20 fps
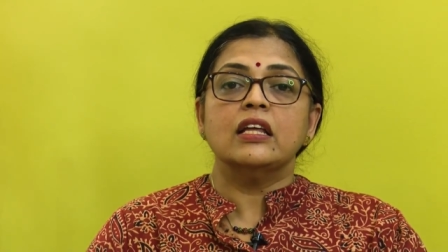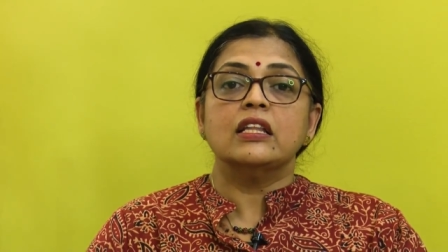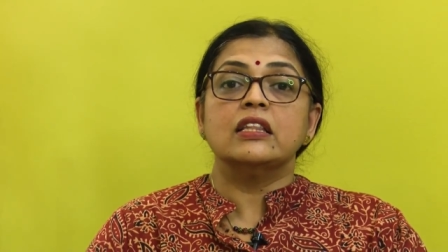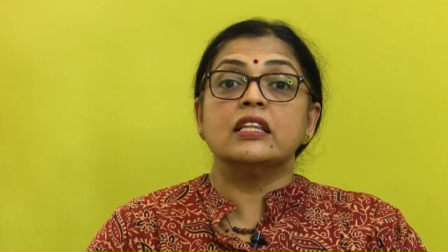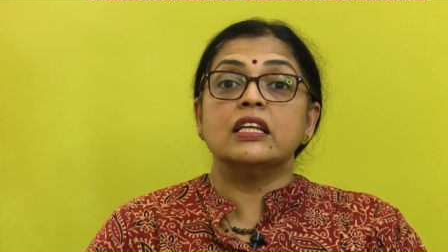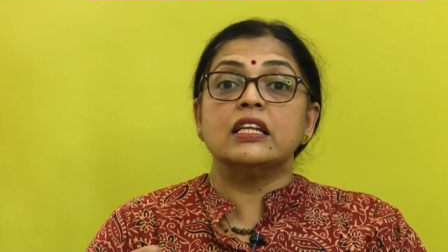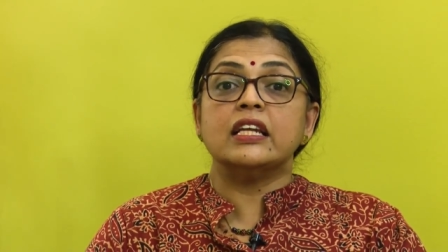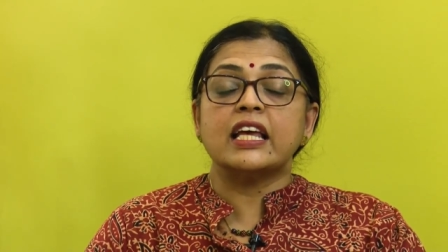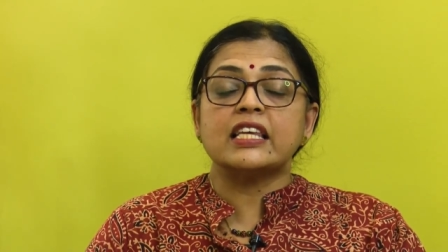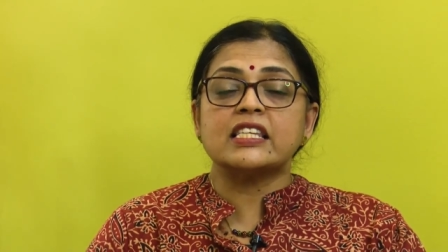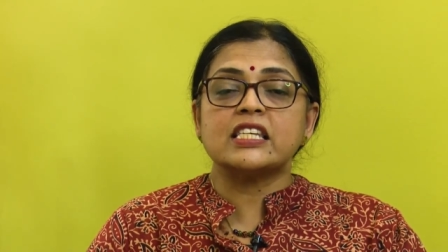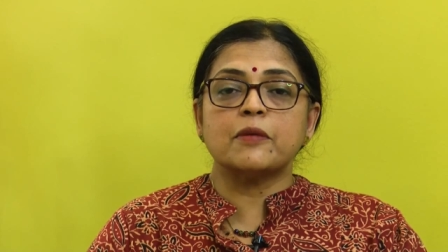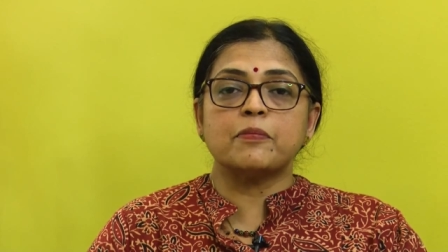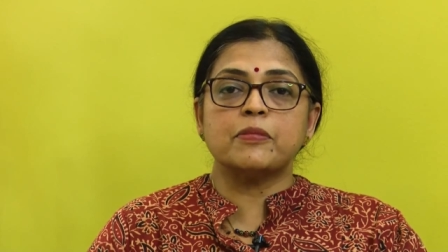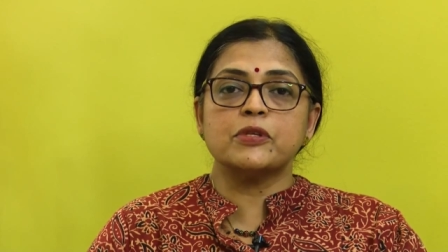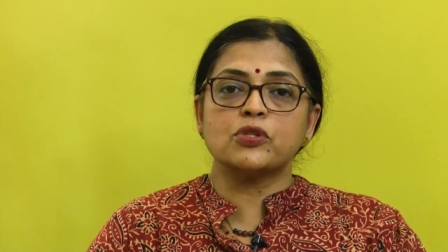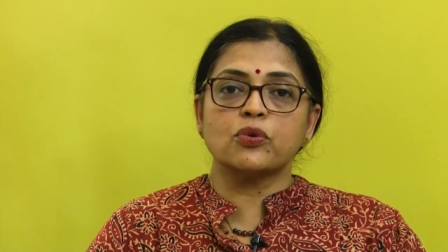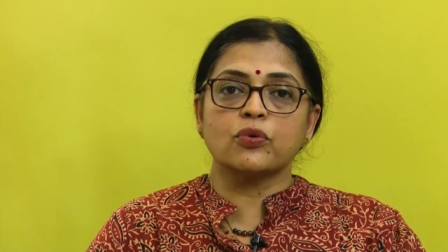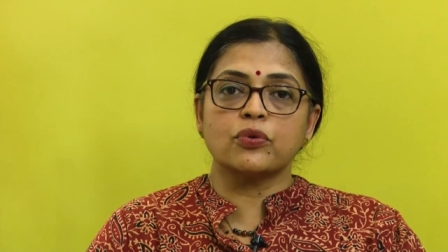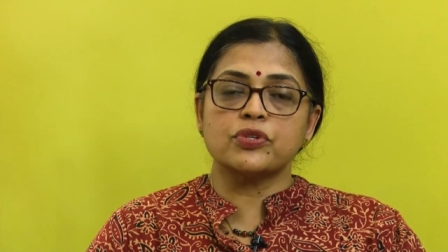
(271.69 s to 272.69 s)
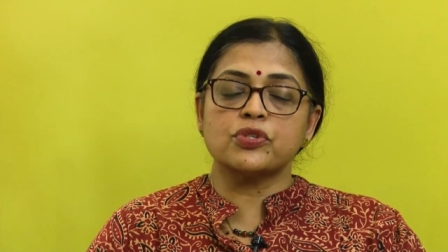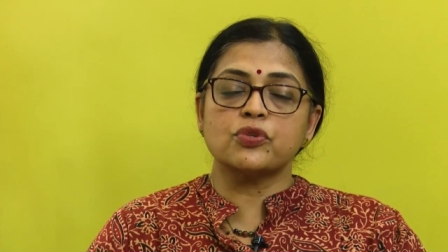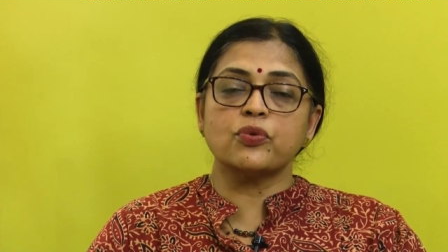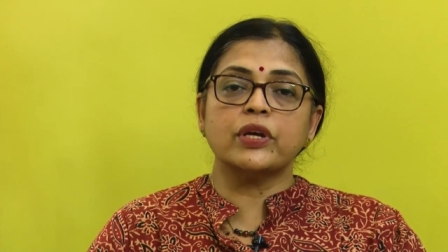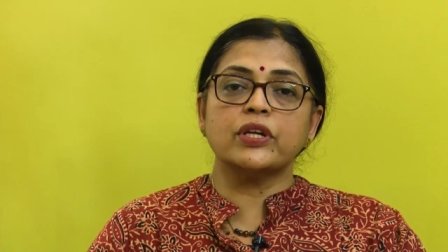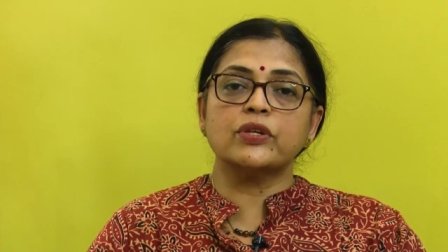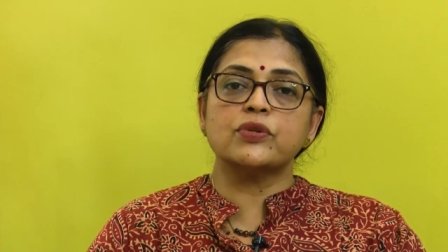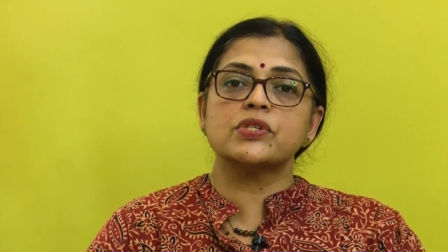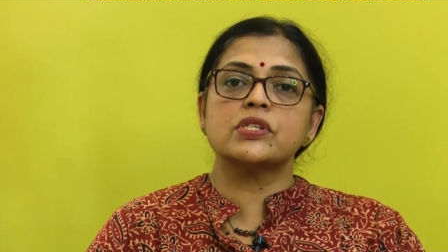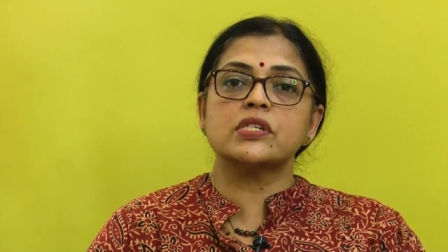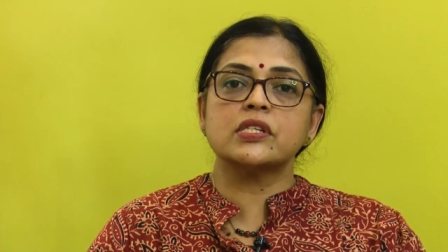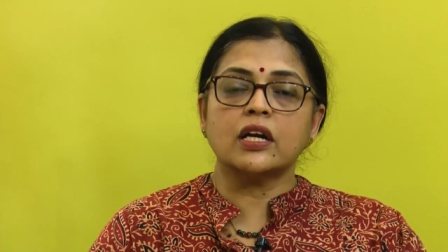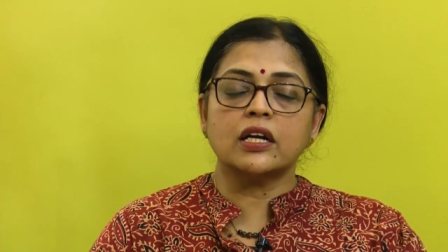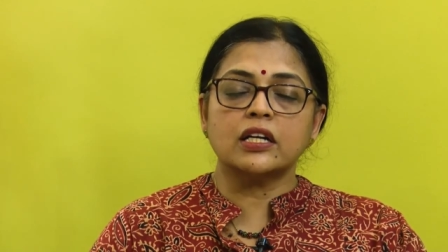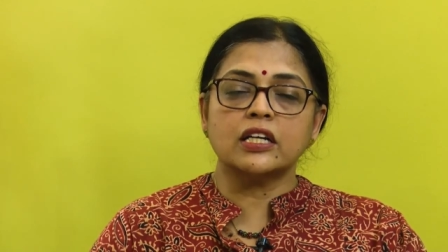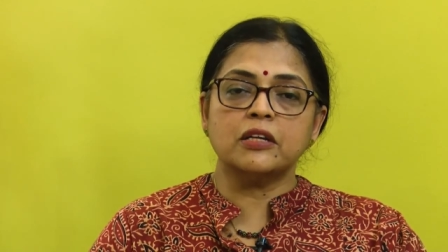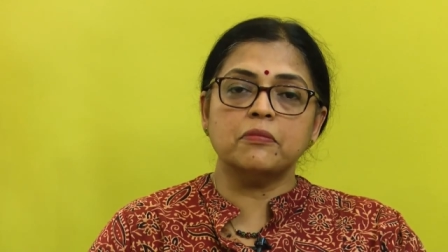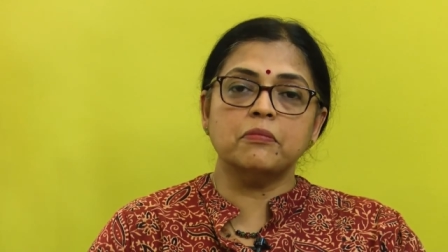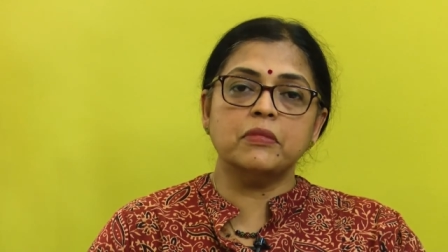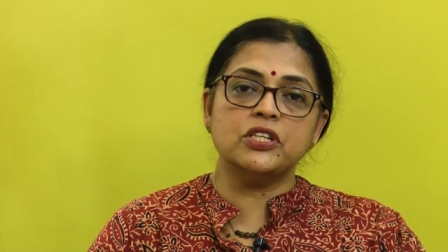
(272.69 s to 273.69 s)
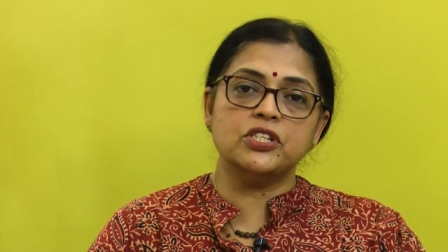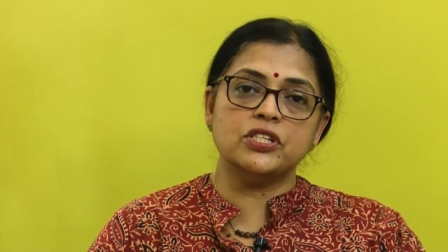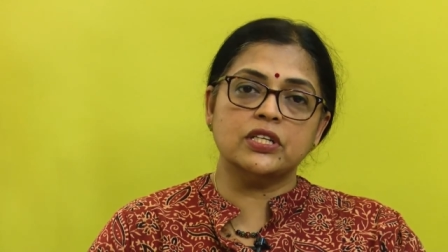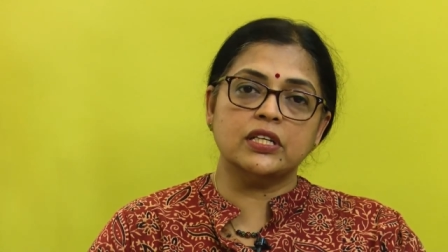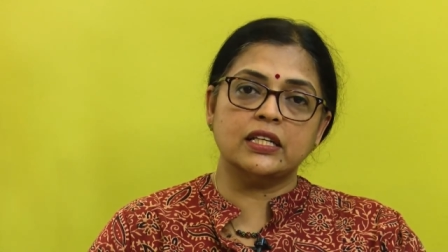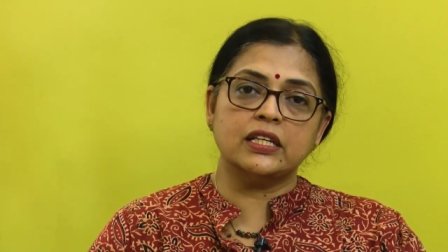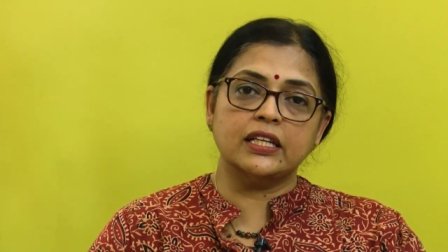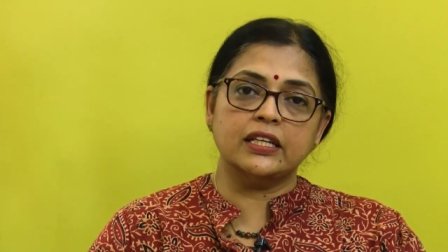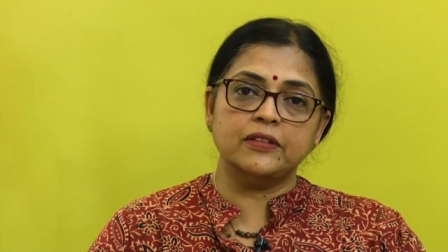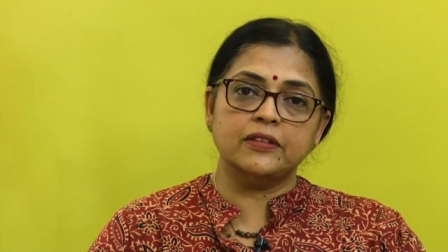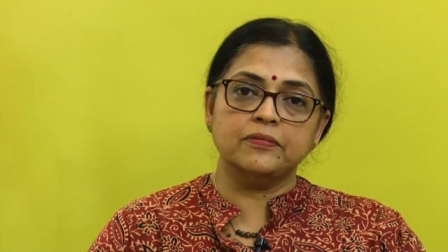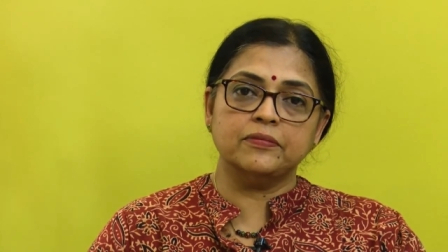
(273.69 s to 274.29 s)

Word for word: the next episode is going to start immediately.